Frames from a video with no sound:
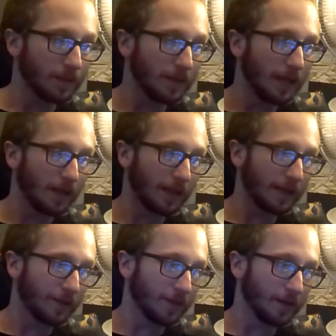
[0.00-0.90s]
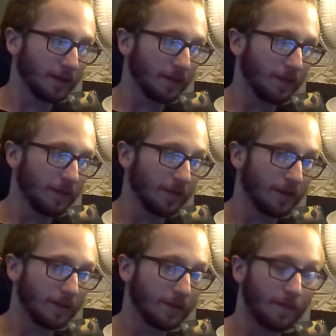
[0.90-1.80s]
Yeah, like
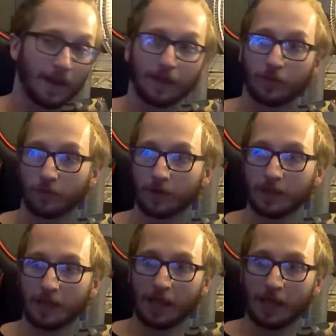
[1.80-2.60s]
the main three.